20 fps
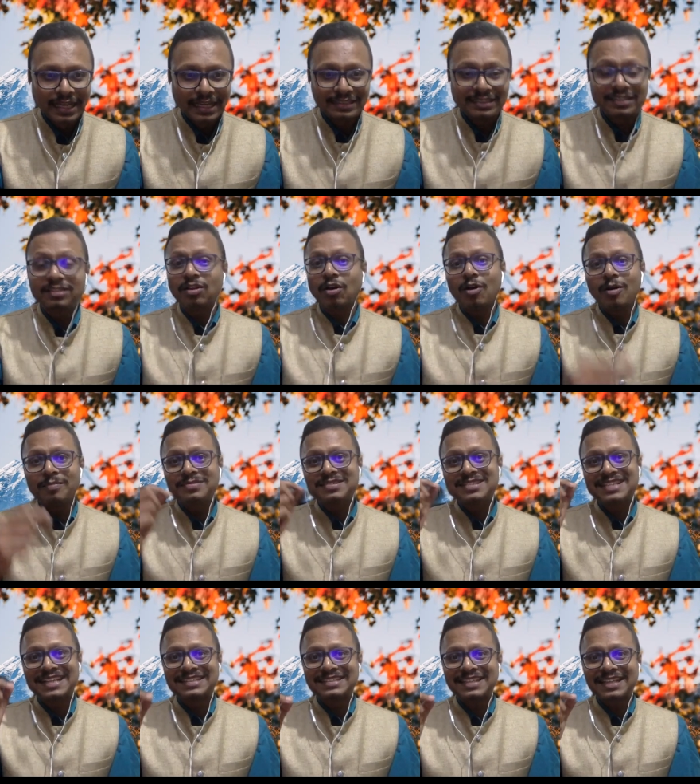The term
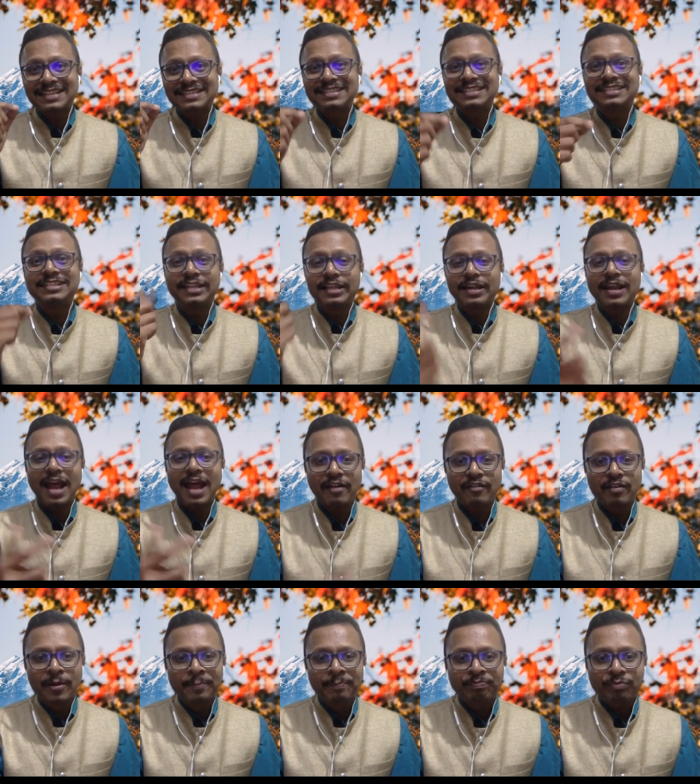Sensex is
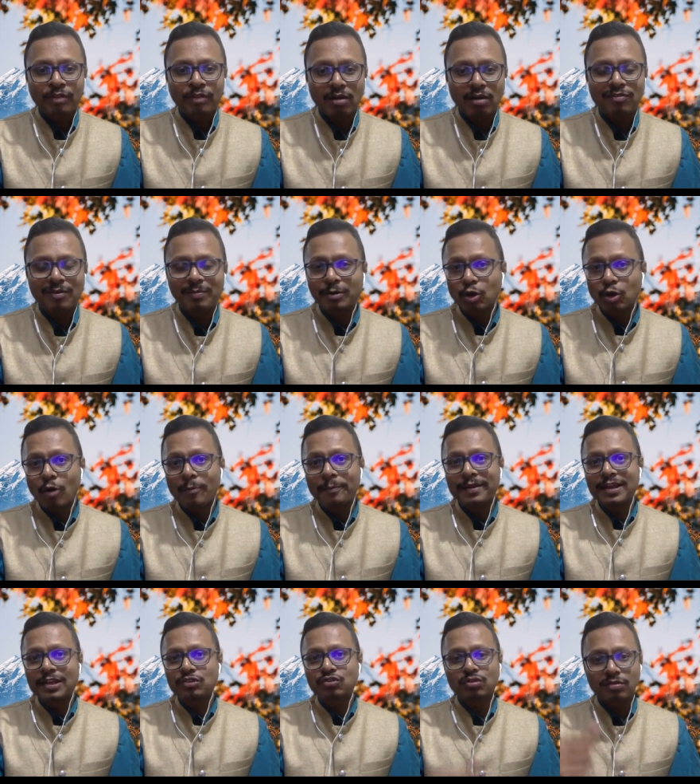derived from the
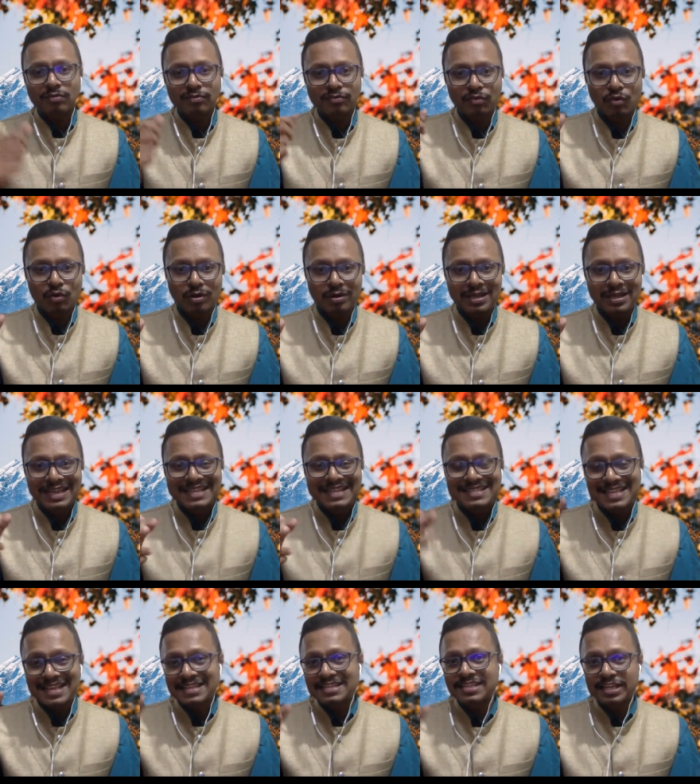combination of word
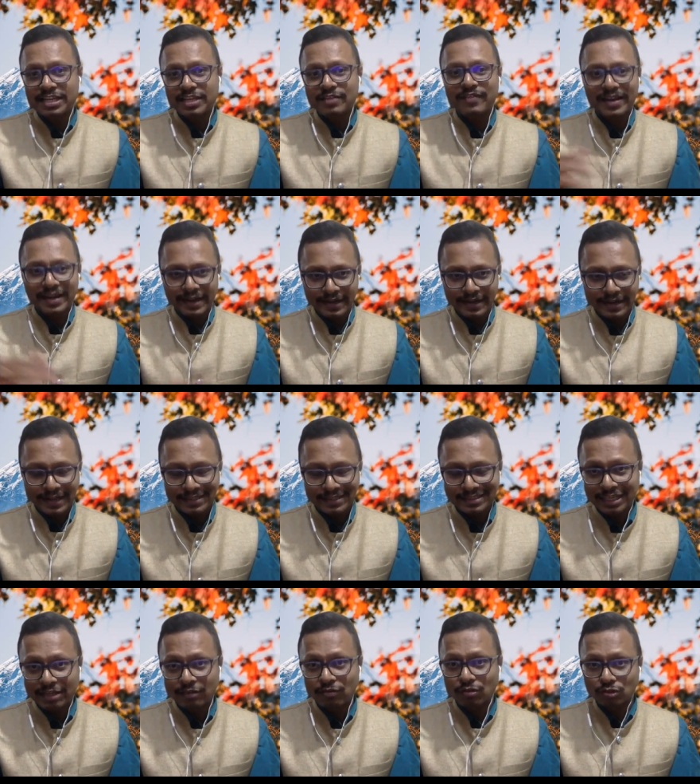sensitive and index,
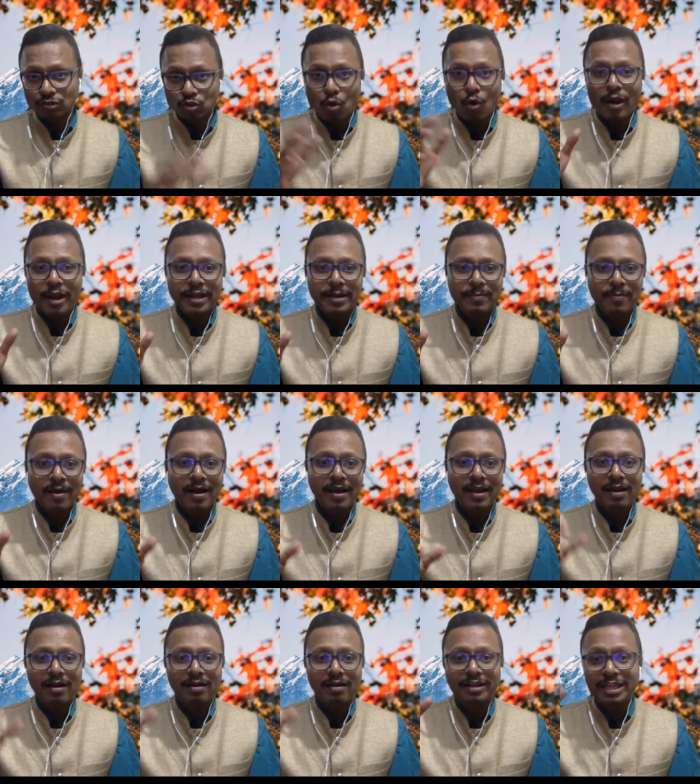and it was coined
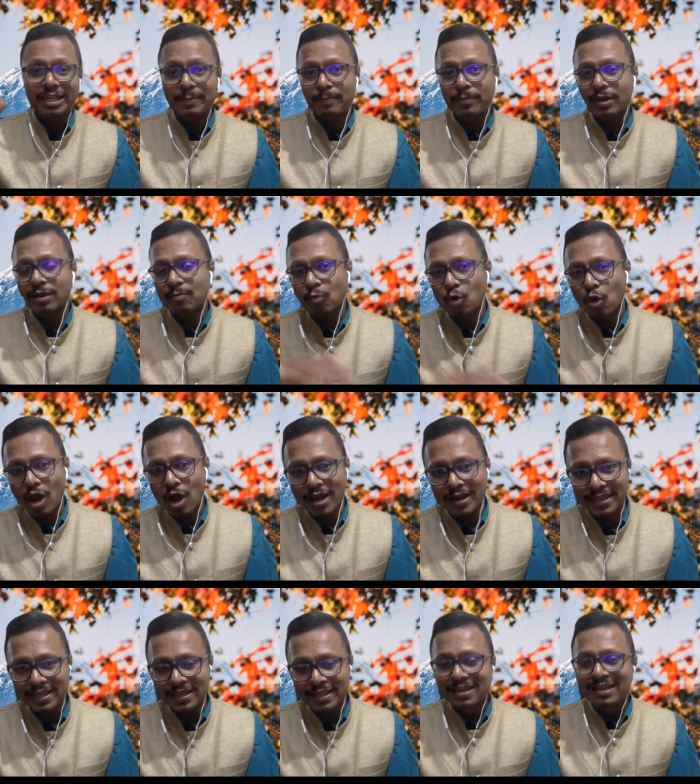by Deepak
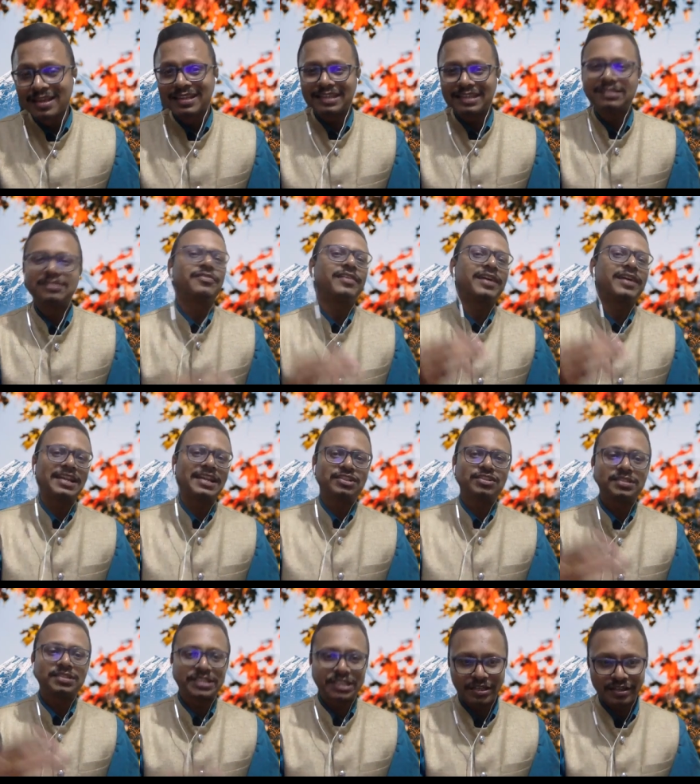Mohani. There's a
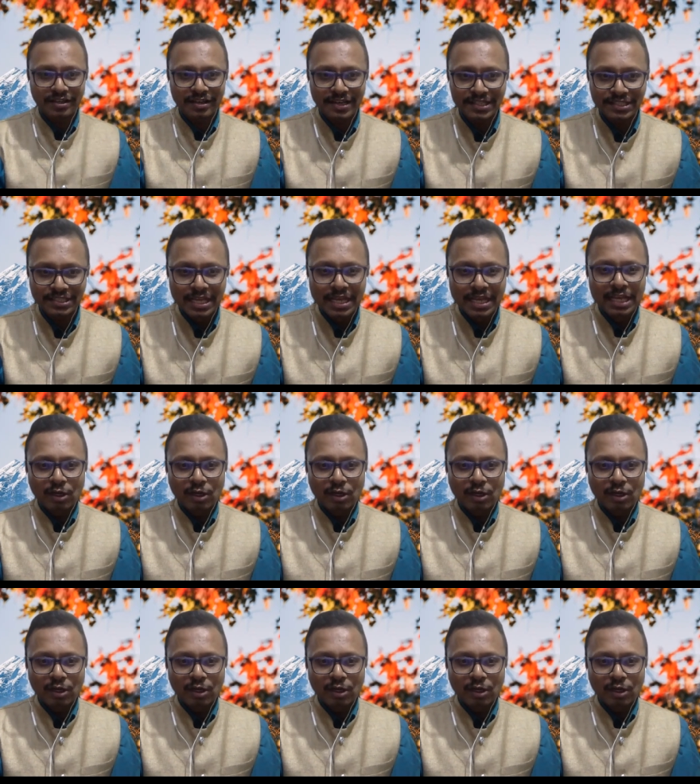financial journalist.